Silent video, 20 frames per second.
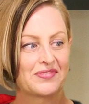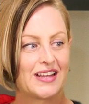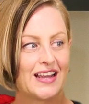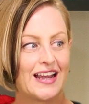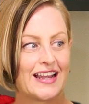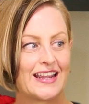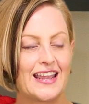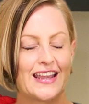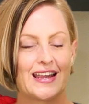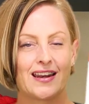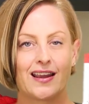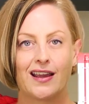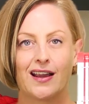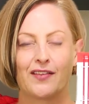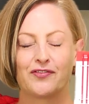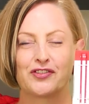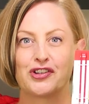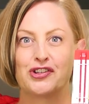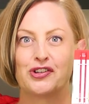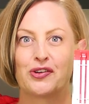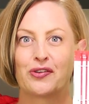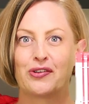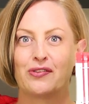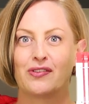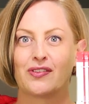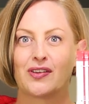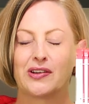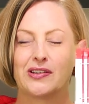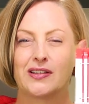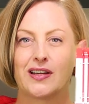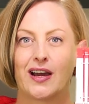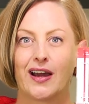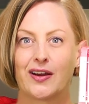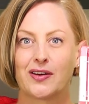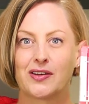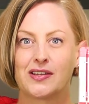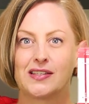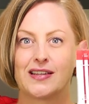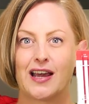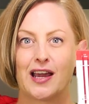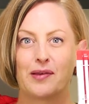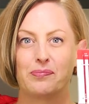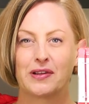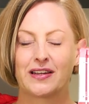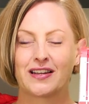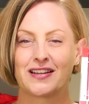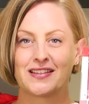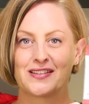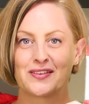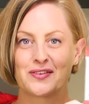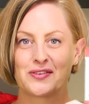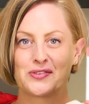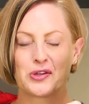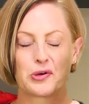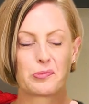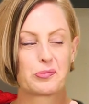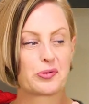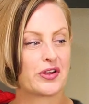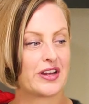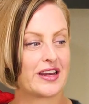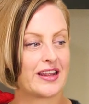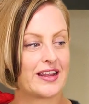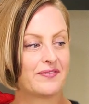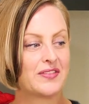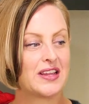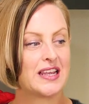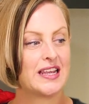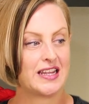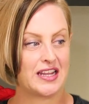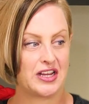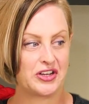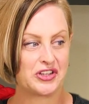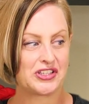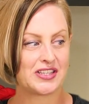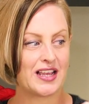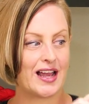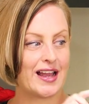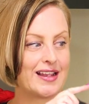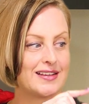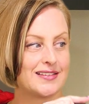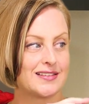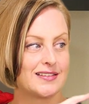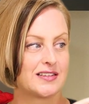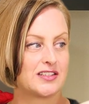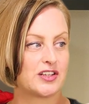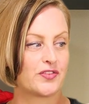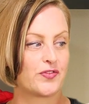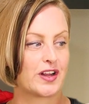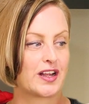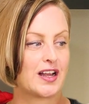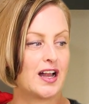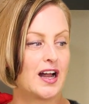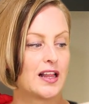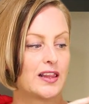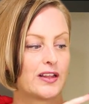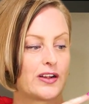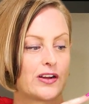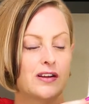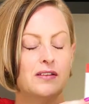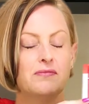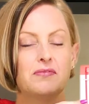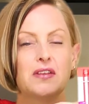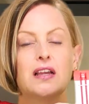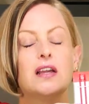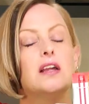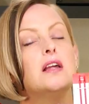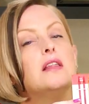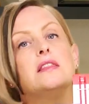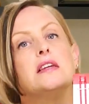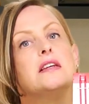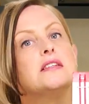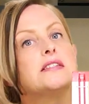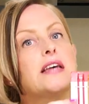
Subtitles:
Again, I have to show you the entire set because they're so pretty. Each size is a different color. These